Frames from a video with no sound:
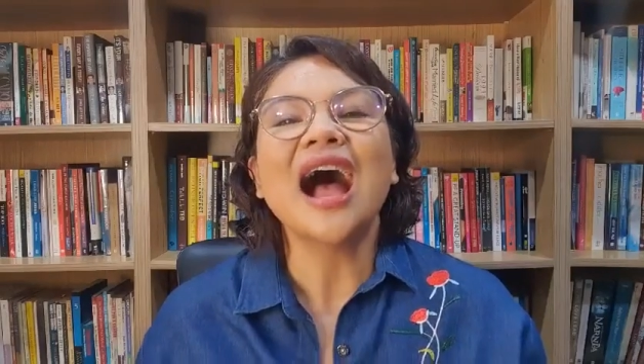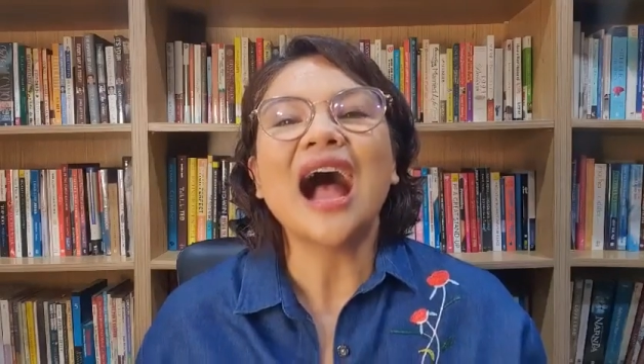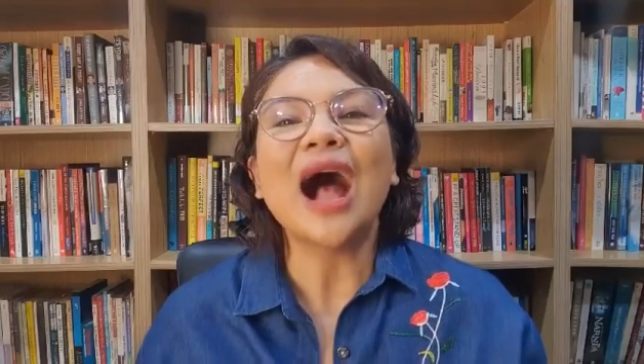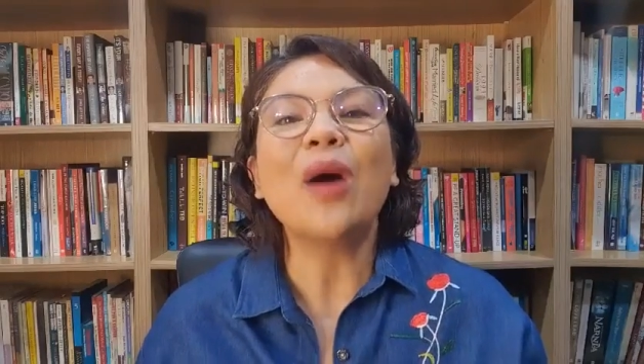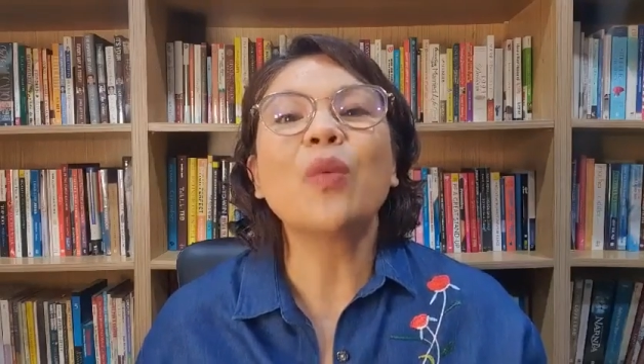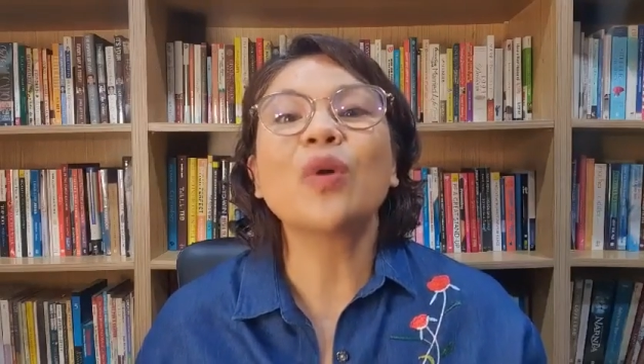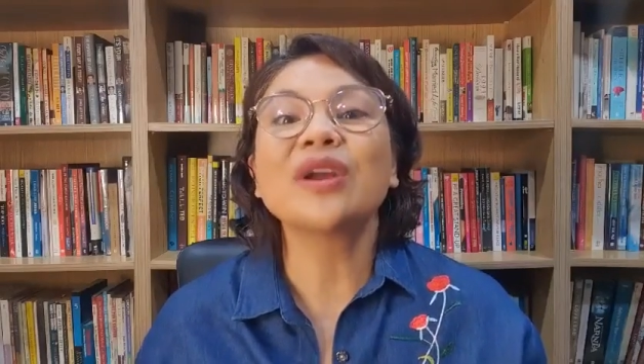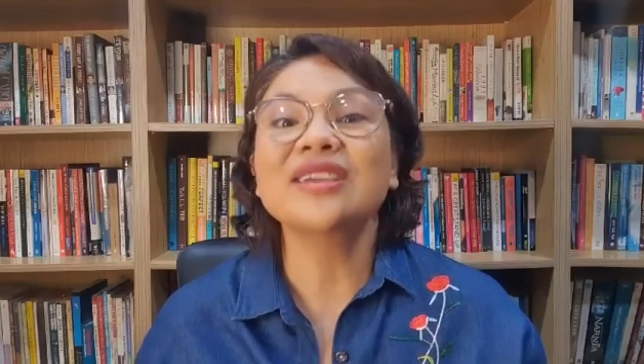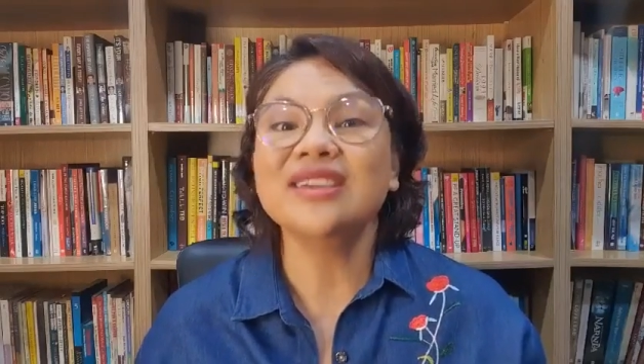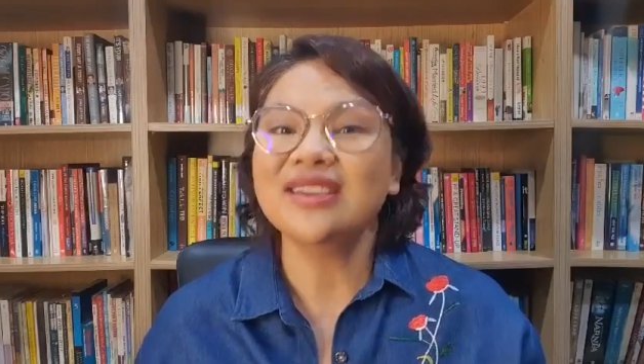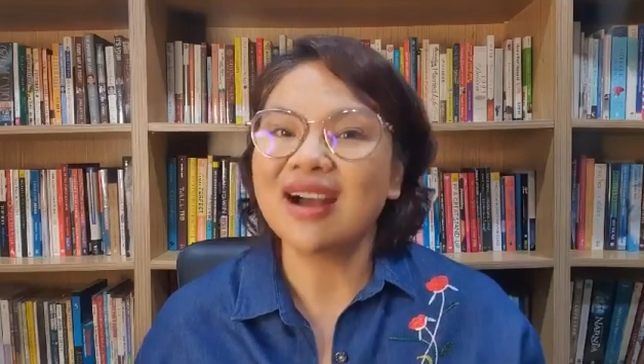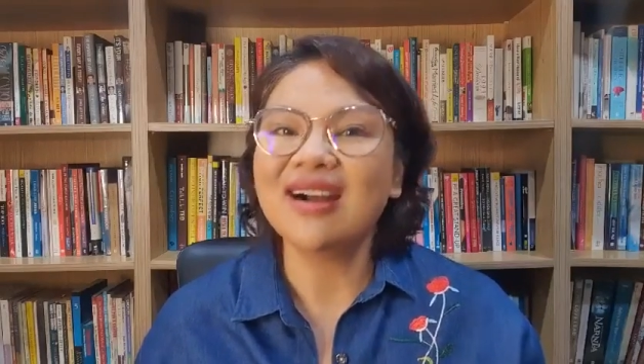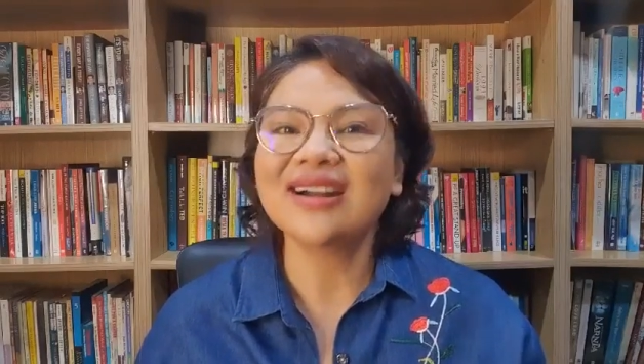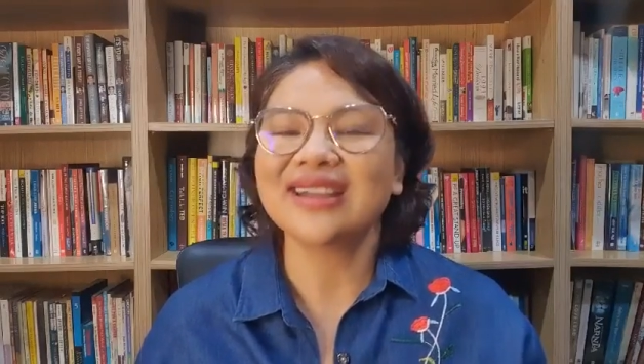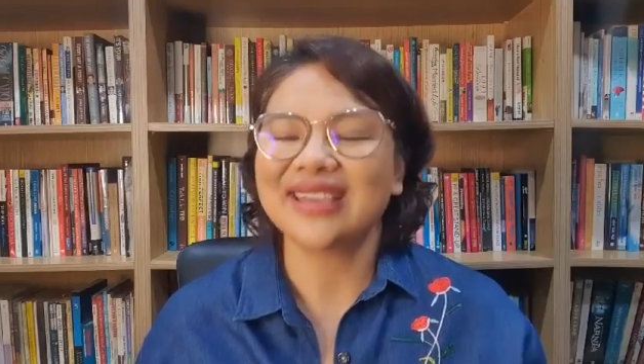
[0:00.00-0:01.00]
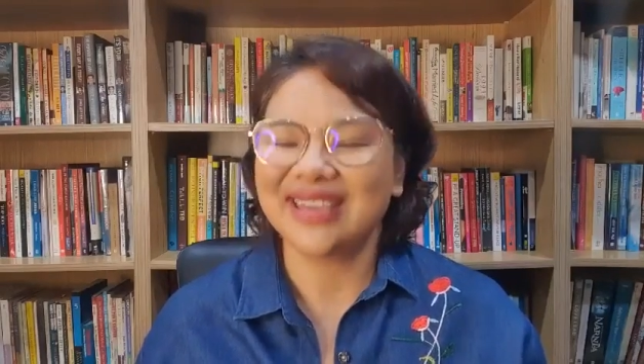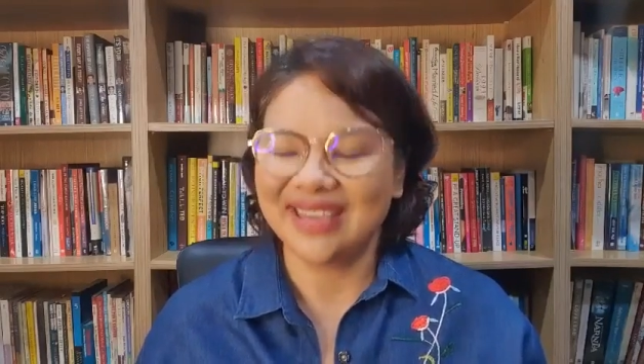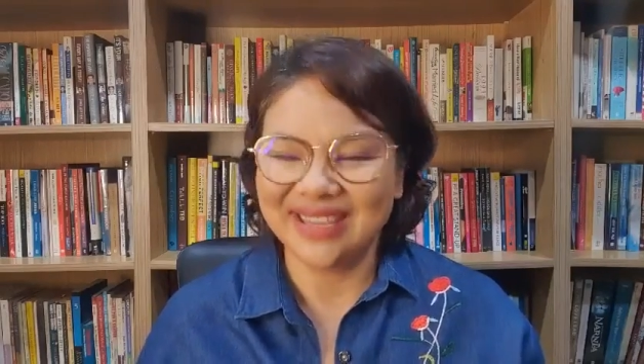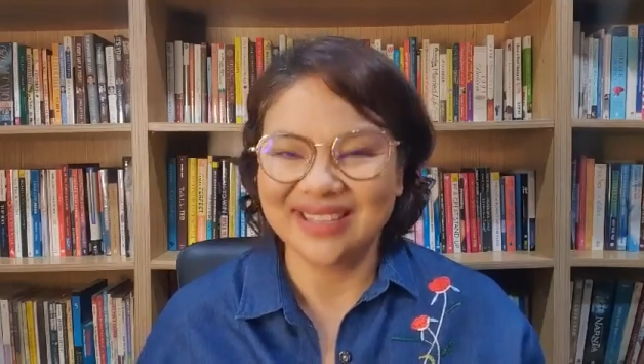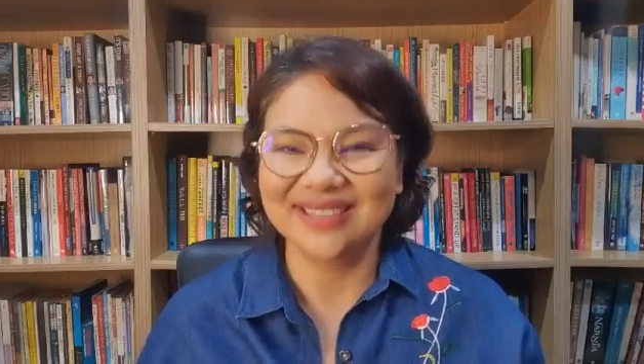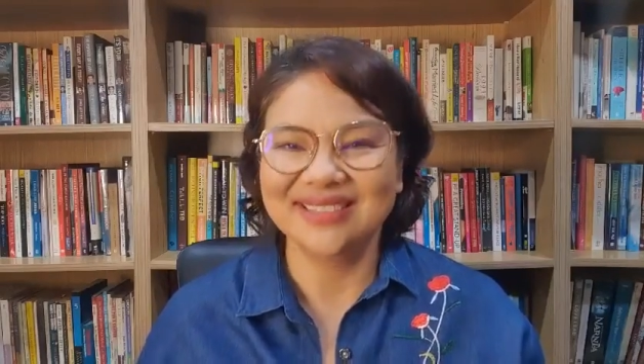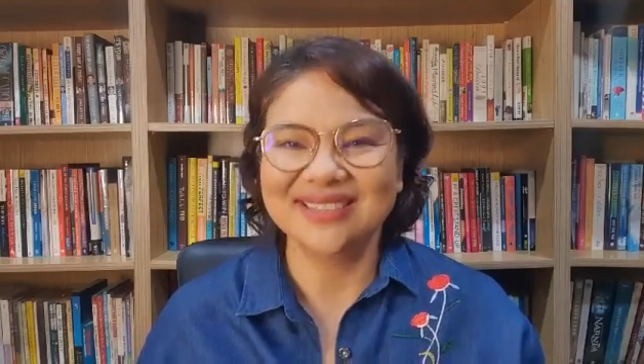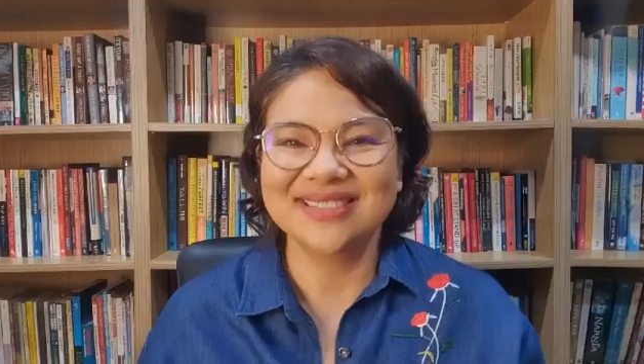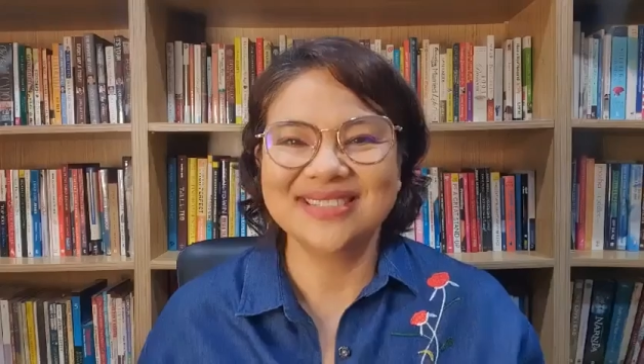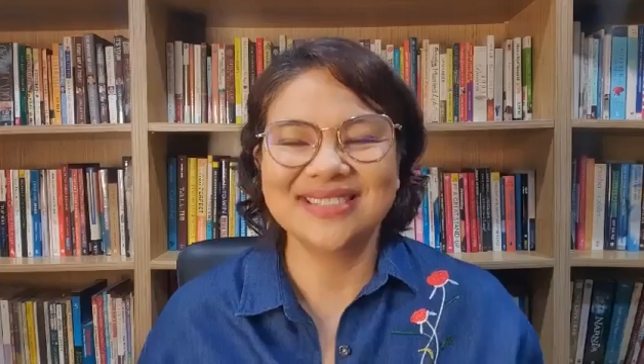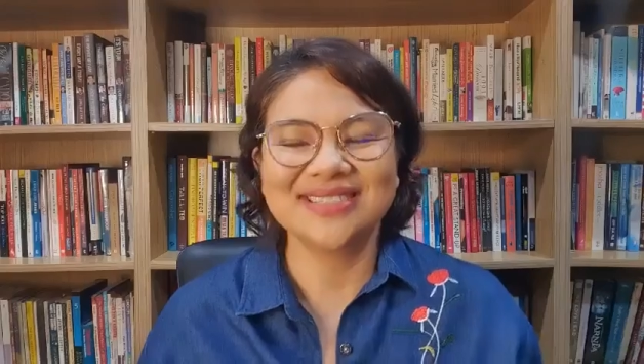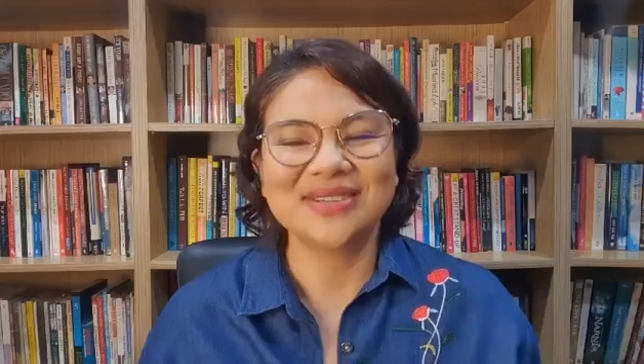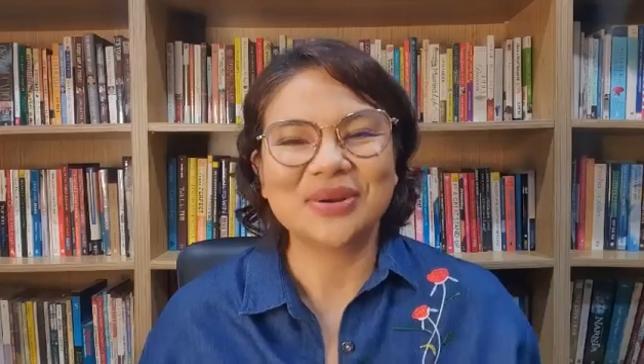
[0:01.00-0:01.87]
our young kids.